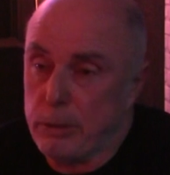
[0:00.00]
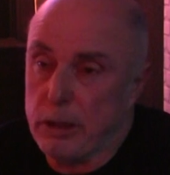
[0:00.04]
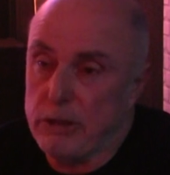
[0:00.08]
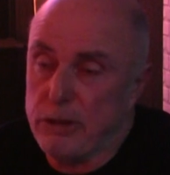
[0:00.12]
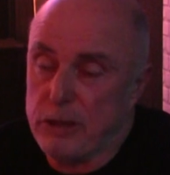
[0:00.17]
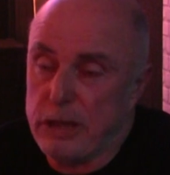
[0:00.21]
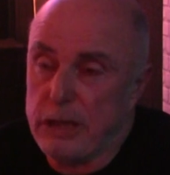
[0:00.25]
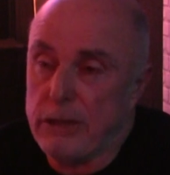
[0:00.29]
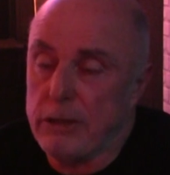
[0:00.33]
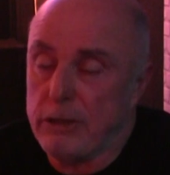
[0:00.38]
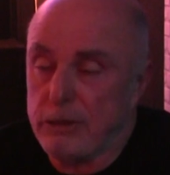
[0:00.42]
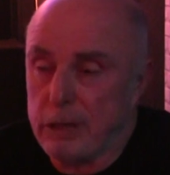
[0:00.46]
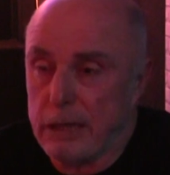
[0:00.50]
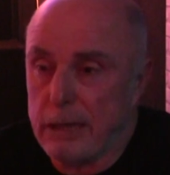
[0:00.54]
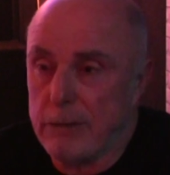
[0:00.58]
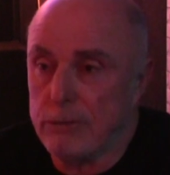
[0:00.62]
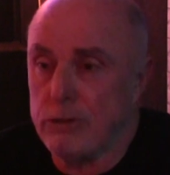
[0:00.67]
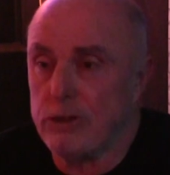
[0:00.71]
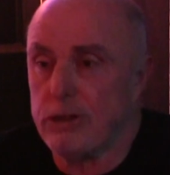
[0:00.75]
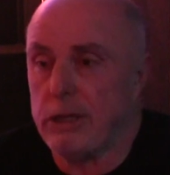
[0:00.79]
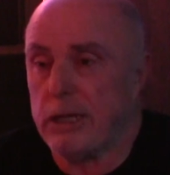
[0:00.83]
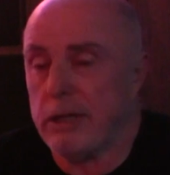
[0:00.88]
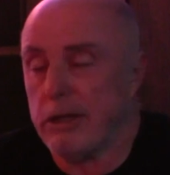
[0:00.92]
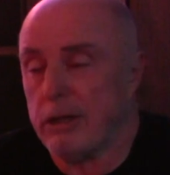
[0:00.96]
Mm. When I see the
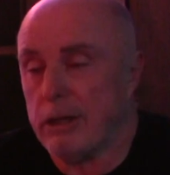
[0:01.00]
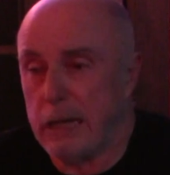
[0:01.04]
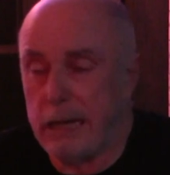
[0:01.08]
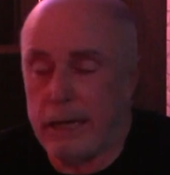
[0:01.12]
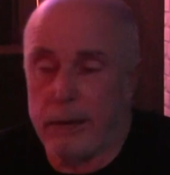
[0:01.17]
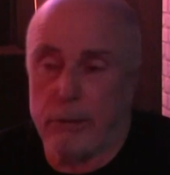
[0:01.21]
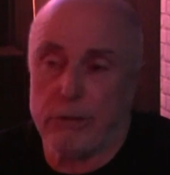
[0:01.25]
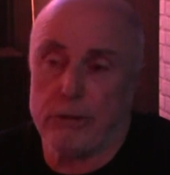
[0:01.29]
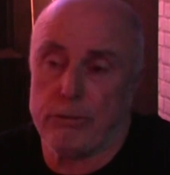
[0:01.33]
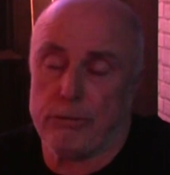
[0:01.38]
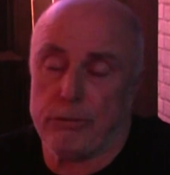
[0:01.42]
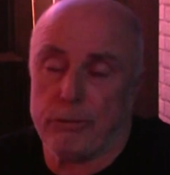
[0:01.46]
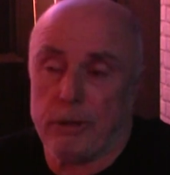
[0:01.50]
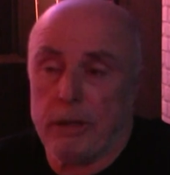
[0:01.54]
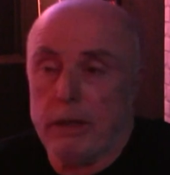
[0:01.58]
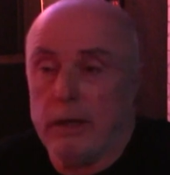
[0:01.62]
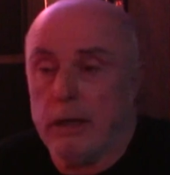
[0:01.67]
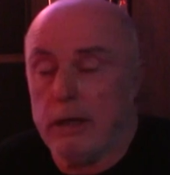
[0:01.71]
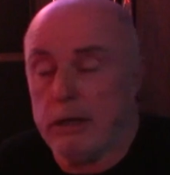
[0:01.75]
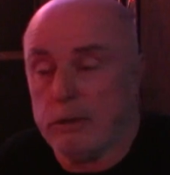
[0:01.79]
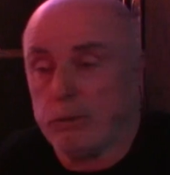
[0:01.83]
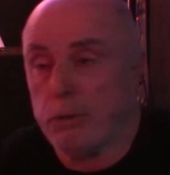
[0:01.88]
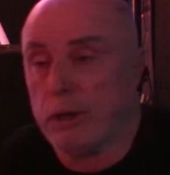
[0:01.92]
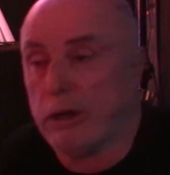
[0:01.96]
town centre now,
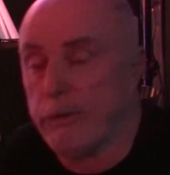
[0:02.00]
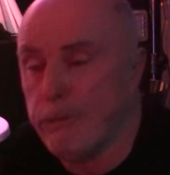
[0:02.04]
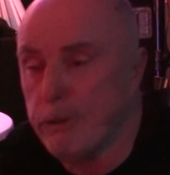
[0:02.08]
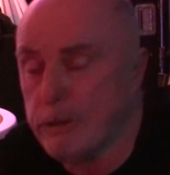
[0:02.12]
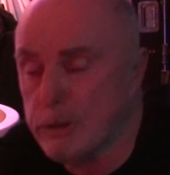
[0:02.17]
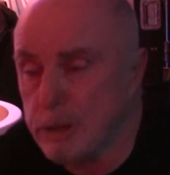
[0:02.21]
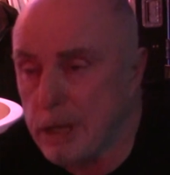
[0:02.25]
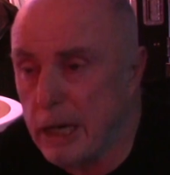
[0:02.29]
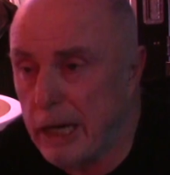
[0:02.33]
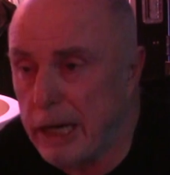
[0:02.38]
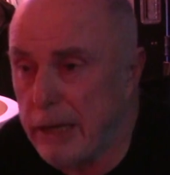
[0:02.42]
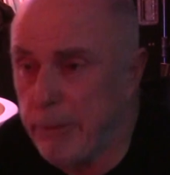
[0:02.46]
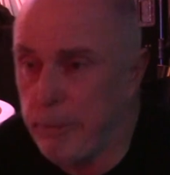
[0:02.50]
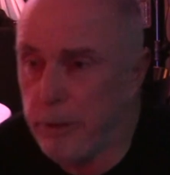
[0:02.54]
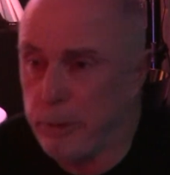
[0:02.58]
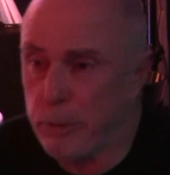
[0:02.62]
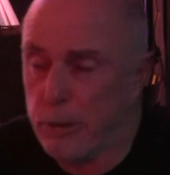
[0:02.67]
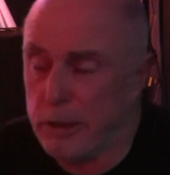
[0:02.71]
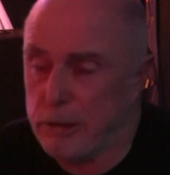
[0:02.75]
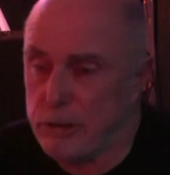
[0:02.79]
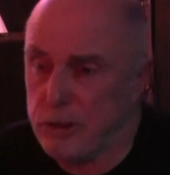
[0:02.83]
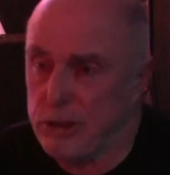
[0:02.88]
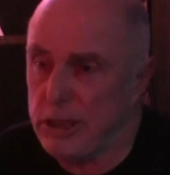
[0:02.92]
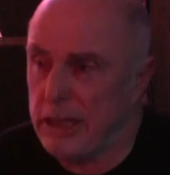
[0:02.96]
when I first came here,
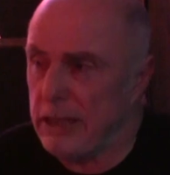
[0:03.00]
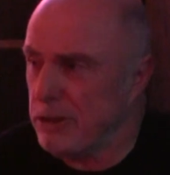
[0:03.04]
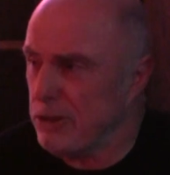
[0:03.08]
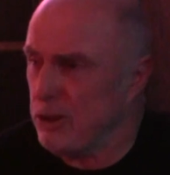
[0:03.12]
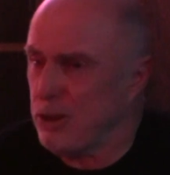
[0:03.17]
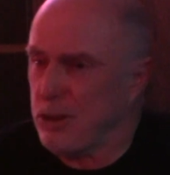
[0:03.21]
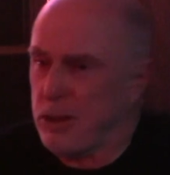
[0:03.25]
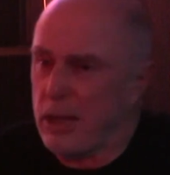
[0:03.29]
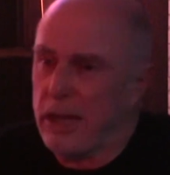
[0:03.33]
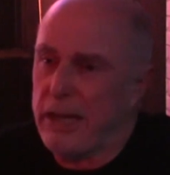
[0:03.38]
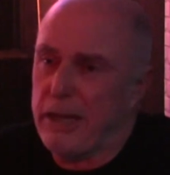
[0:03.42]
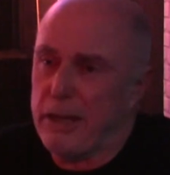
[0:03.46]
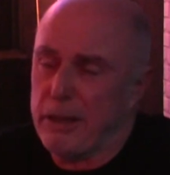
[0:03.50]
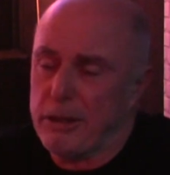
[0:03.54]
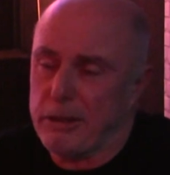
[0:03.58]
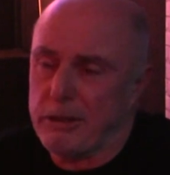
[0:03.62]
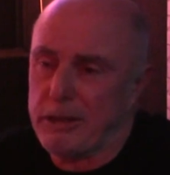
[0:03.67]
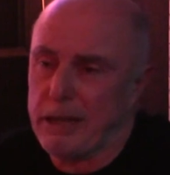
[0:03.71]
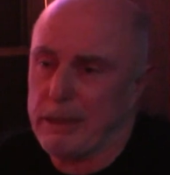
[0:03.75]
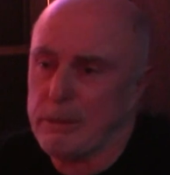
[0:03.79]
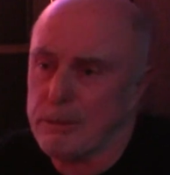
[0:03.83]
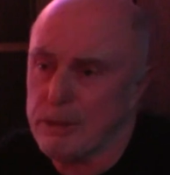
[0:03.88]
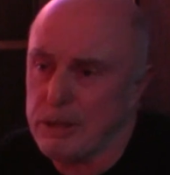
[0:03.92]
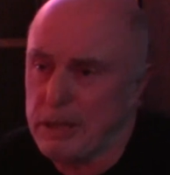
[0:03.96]
when I see the state of the
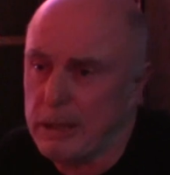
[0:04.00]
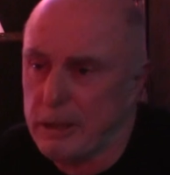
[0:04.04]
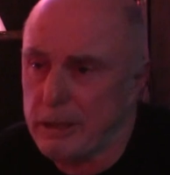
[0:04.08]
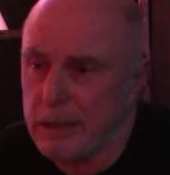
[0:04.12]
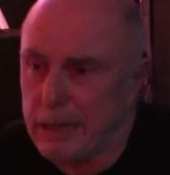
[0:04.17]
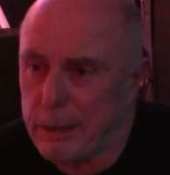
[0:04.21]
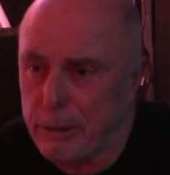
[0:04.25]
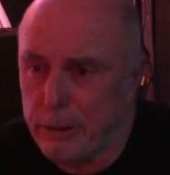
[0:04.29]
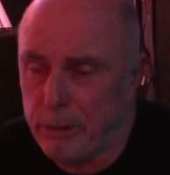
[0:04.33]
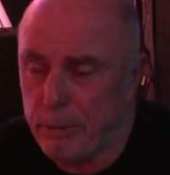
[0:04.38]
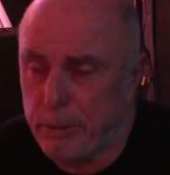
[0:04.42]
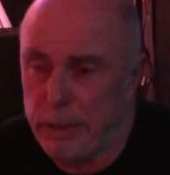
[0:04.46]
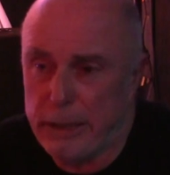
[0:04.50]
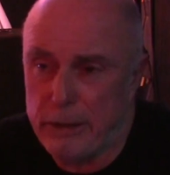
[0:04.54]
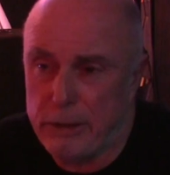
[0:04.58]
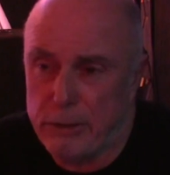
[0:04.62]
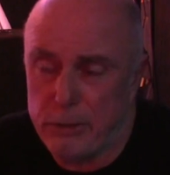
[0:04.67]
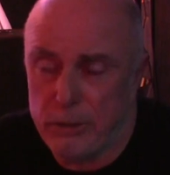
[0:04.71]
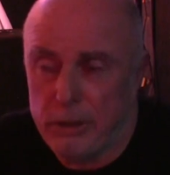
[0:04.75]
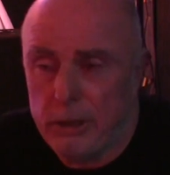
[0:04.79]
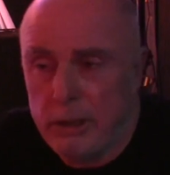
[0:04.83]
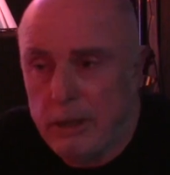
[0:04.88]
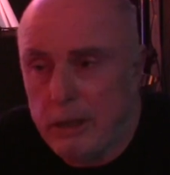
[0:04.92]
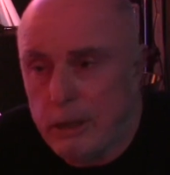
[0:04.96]
town centre now compared
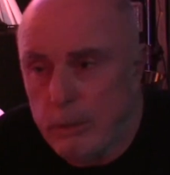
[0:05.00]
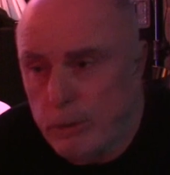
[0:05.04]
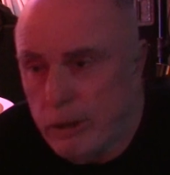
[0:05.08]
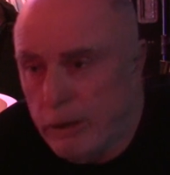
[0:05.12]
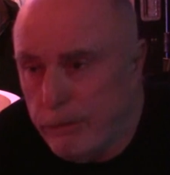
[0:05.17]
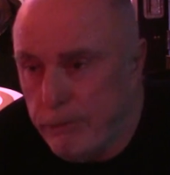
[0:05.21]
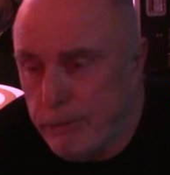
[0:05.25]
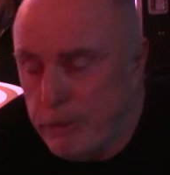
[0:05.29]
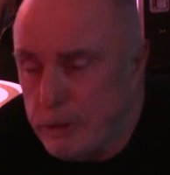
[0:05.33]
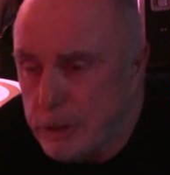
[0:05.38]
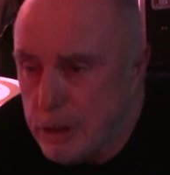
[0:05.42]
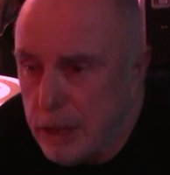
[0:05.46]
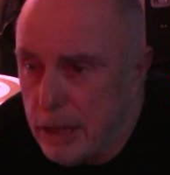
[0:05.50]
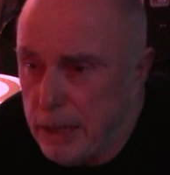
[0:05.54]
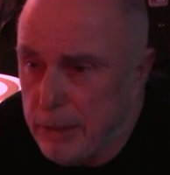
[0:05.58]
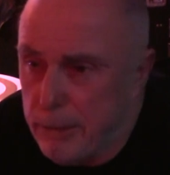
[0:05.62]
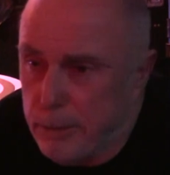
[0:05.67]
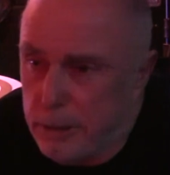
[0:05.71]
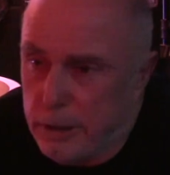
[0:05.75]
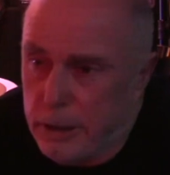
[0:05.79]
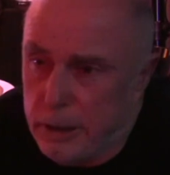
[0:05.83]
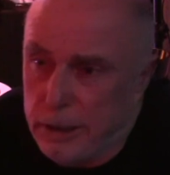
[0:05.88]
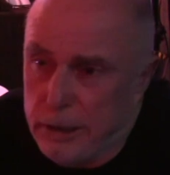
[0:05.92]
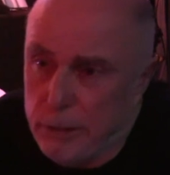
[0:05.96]
to when I first came
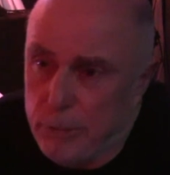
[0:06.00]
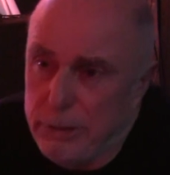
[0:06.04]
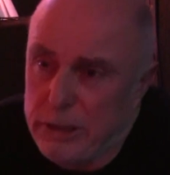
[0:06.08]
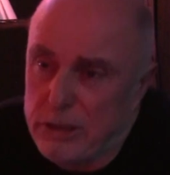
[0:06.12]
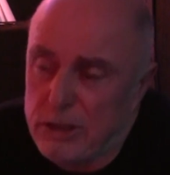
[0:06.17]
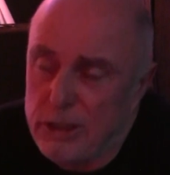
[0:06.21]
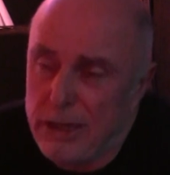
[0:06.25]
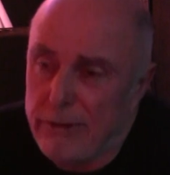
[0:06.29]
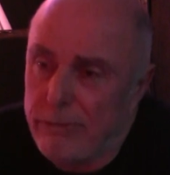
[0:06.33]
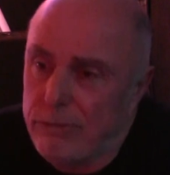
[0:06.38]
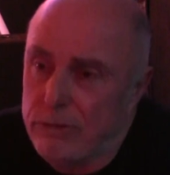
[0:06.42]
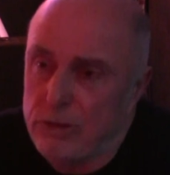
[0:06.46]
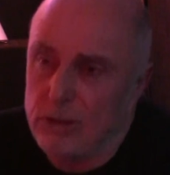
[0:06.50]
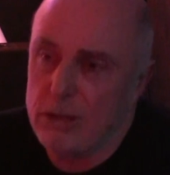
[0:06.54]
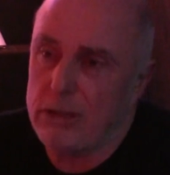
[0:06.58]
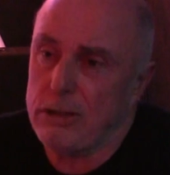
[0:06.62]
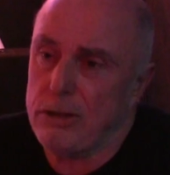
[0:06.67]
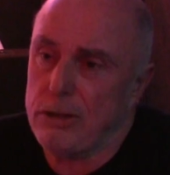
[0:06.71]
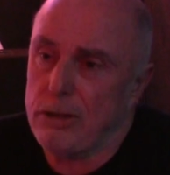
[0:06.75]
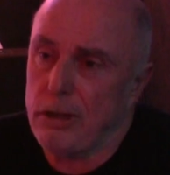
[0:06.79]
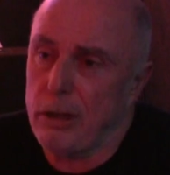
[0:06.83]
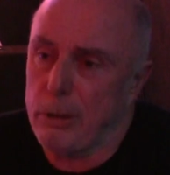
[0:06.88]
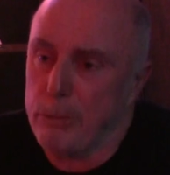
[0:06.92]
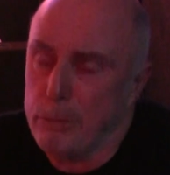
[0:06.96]
in the
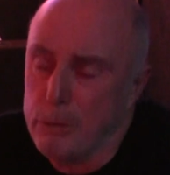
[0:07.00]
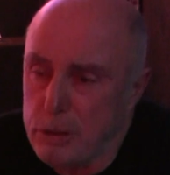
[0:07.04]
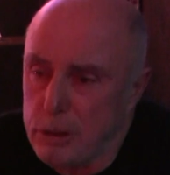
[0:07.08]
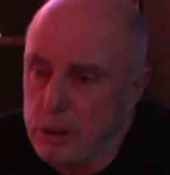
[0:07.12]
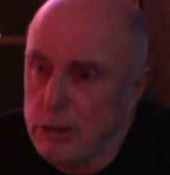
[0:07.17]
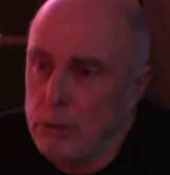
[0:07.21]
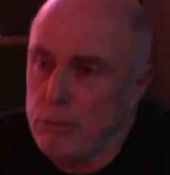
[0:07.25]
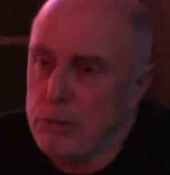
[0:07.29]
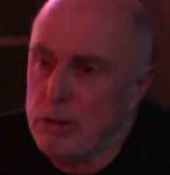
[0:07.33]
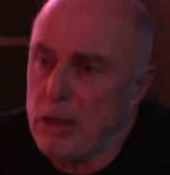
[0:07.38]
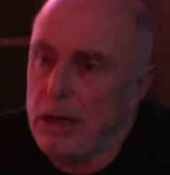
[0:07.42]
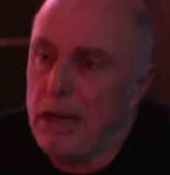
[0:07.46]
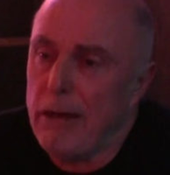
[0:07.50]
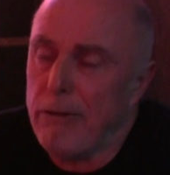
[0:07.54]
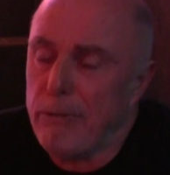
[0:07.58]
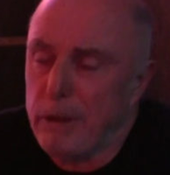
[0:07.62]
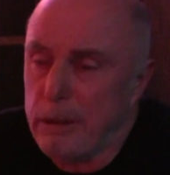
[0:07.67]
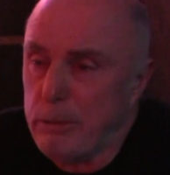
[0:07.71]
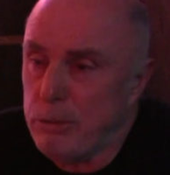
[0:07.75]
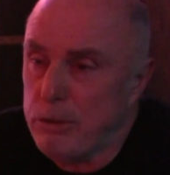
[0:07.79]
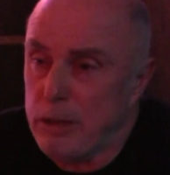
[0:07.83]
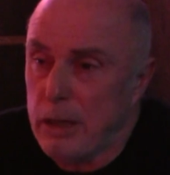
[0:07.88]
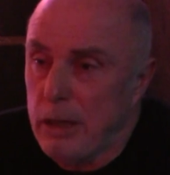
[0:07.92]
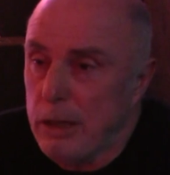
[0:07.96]
mid-70s, you know, it was a
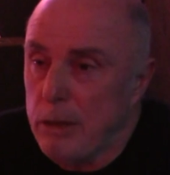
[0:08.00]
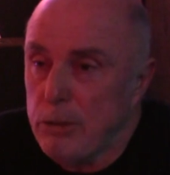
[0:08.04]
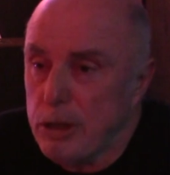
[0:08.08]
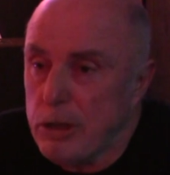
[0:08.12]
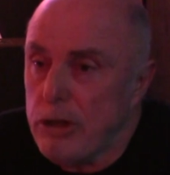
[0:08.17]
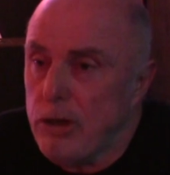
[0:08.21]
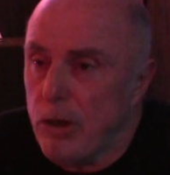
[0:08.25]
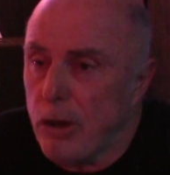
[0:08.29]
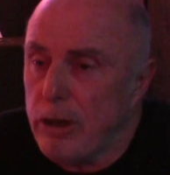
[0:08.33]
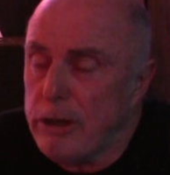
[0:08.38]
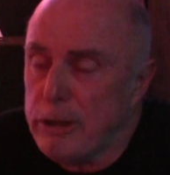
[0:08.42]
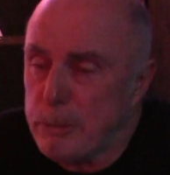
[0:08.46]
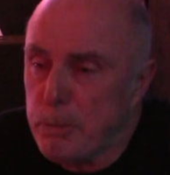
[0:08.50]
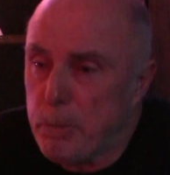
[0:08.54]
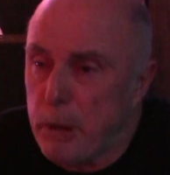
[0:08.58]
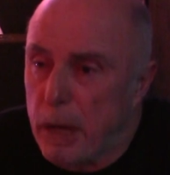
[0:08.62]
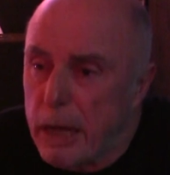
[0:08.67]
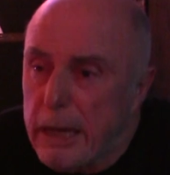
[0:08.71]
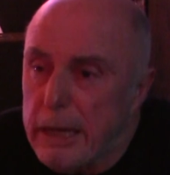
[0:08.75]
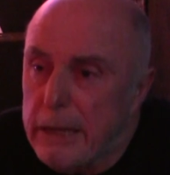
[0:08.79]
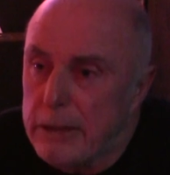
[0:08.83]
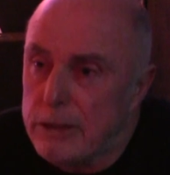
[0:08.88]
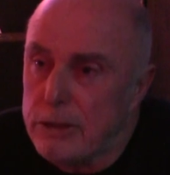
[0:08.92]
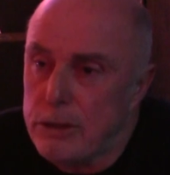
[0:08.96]
nice
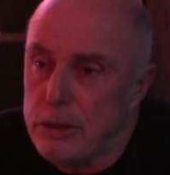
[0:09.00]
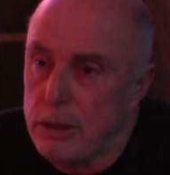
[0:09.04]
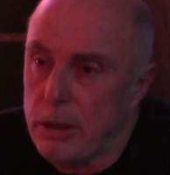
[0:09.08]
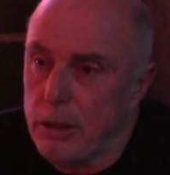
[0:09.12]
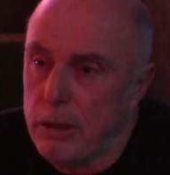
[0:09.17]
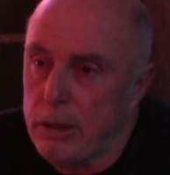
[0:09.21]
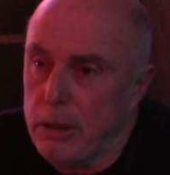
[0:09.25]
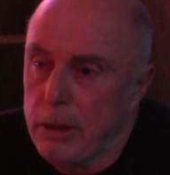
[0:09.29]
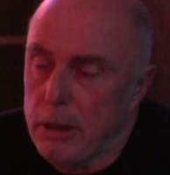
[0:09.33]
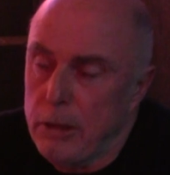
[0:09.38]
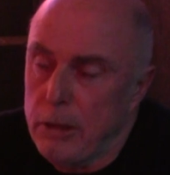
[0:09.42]
place, you know.